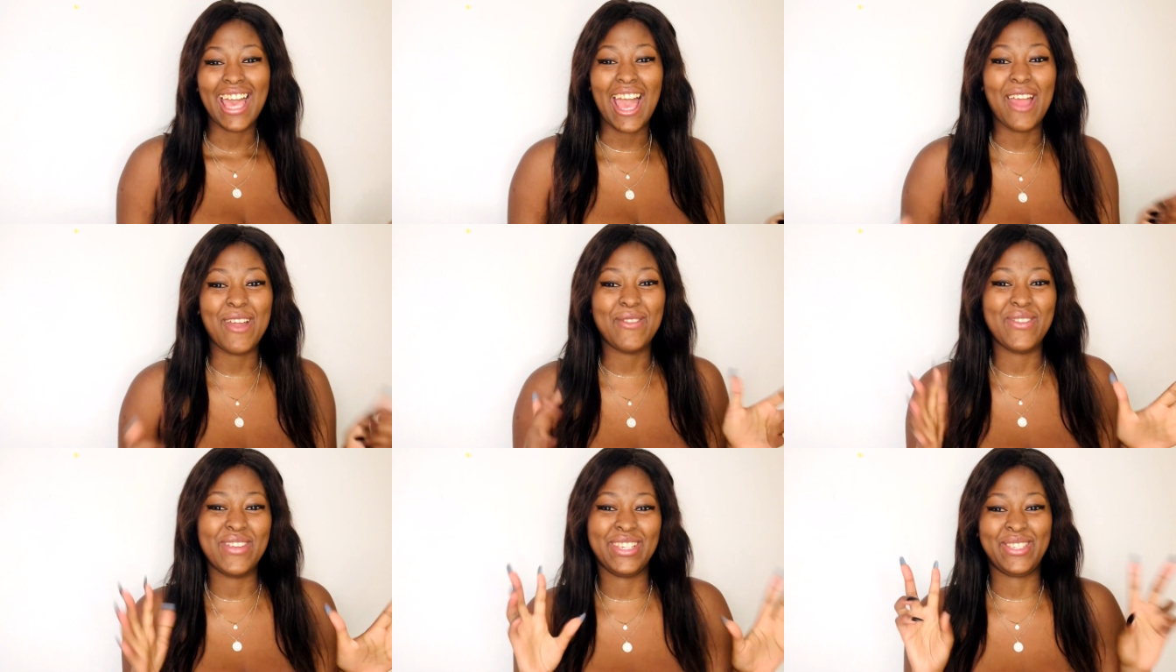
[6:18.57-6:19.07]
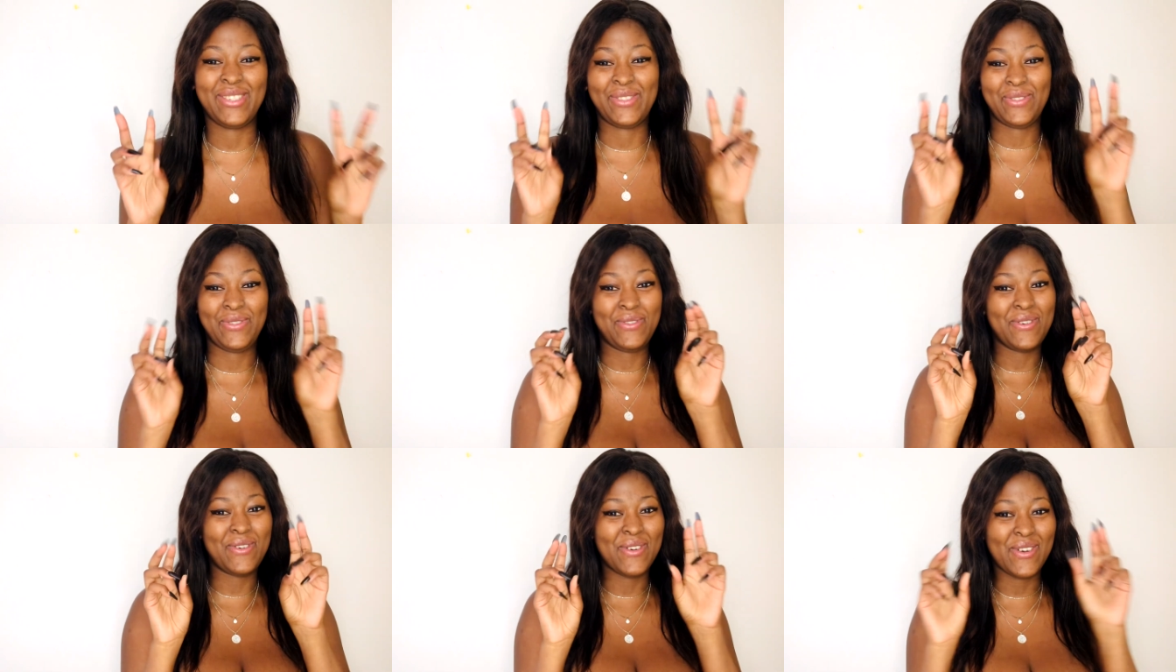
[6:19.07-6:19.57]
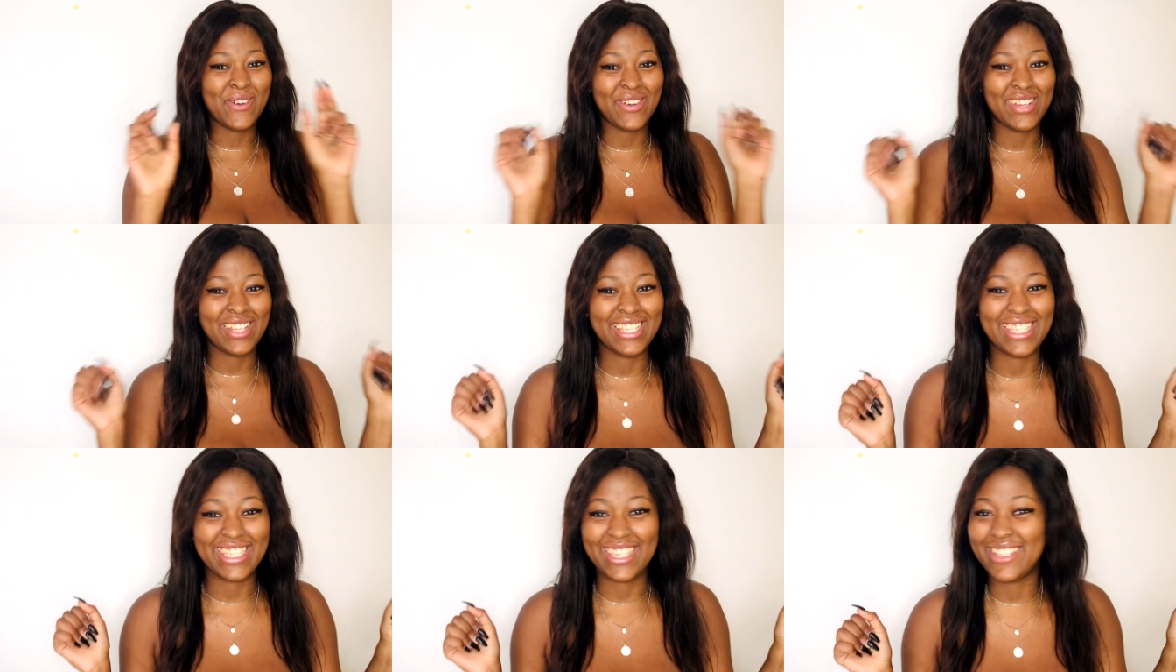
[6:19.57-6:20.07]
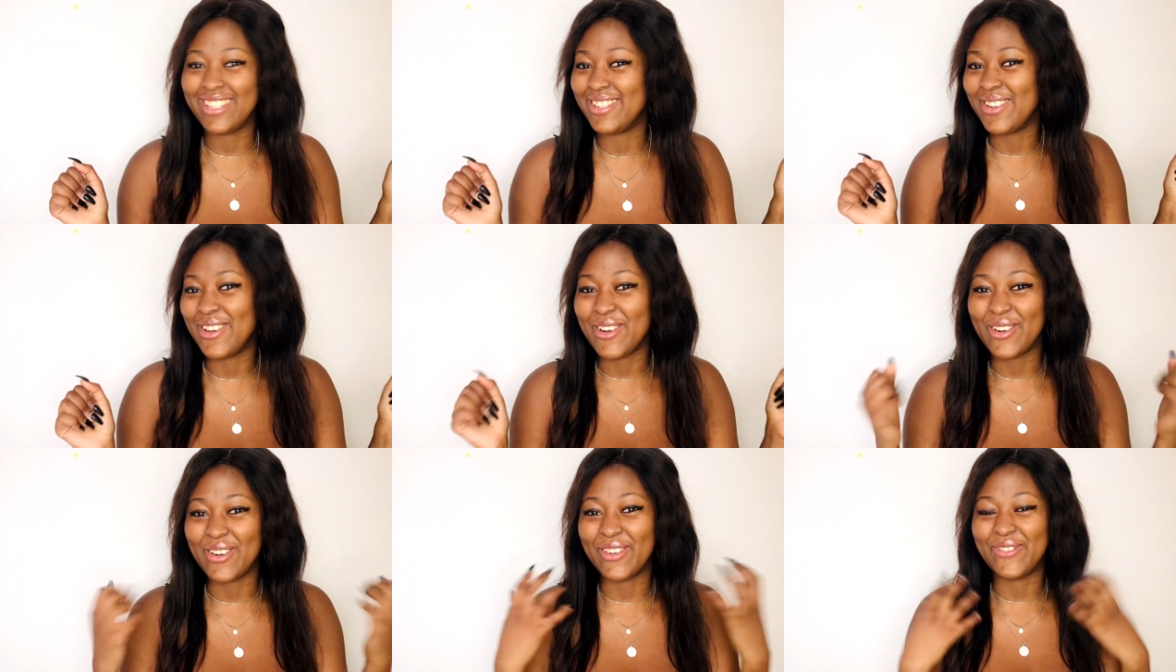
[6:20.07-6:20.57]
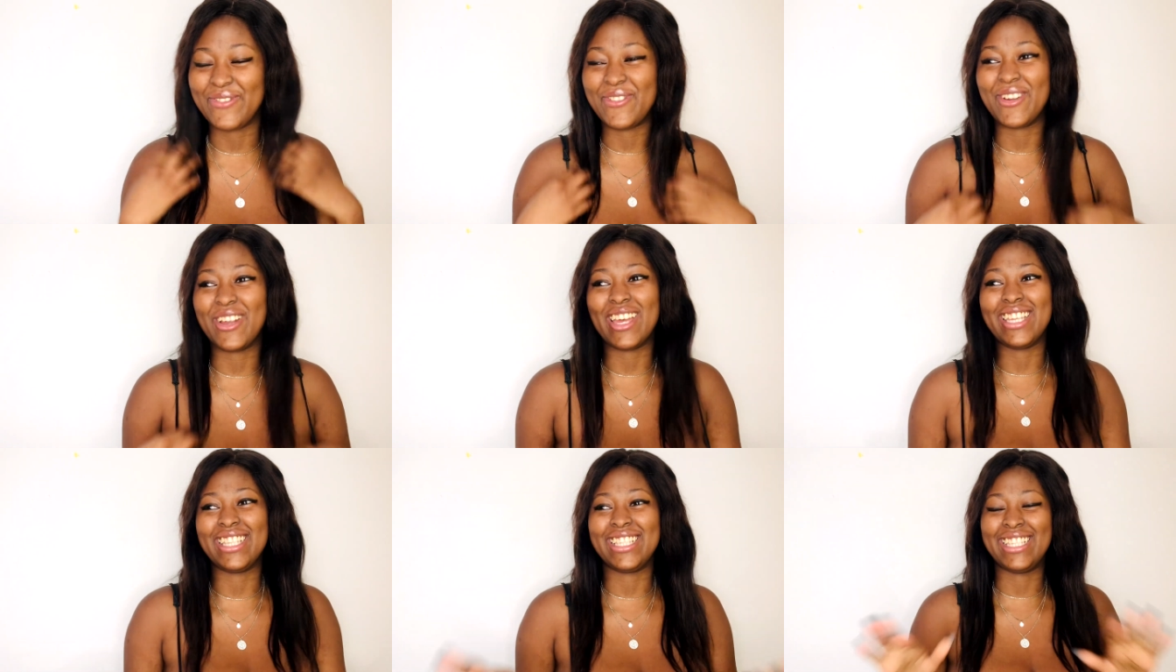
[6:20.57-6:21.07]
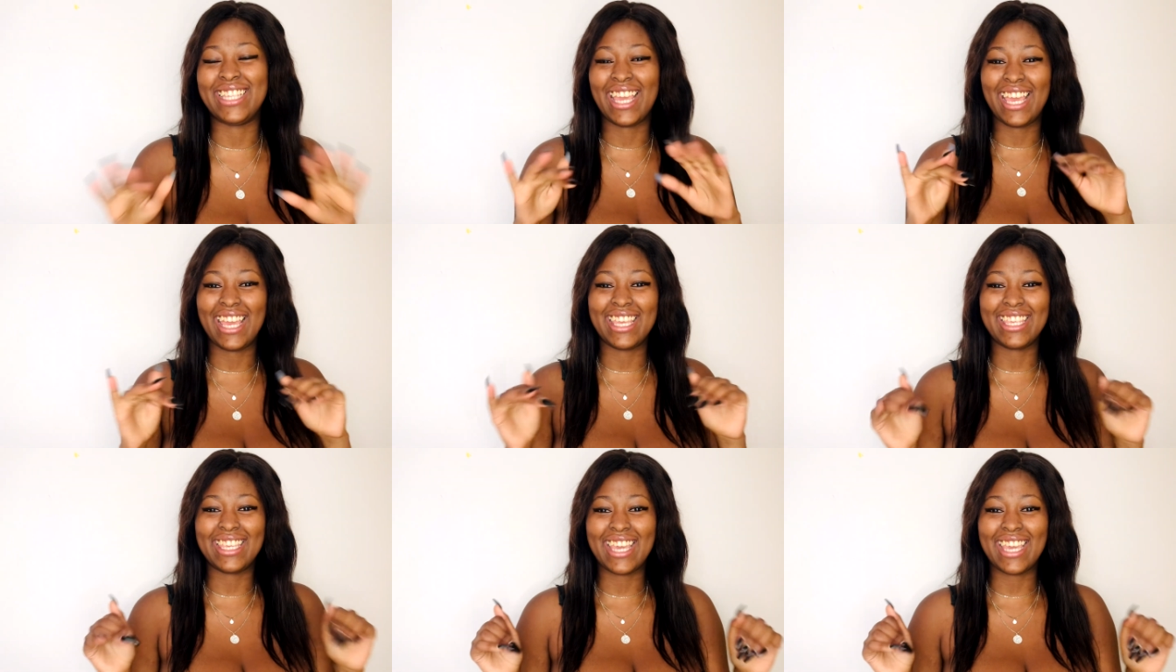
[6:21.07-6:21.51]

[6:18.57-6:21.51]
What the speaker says: a resort, you know, for a day.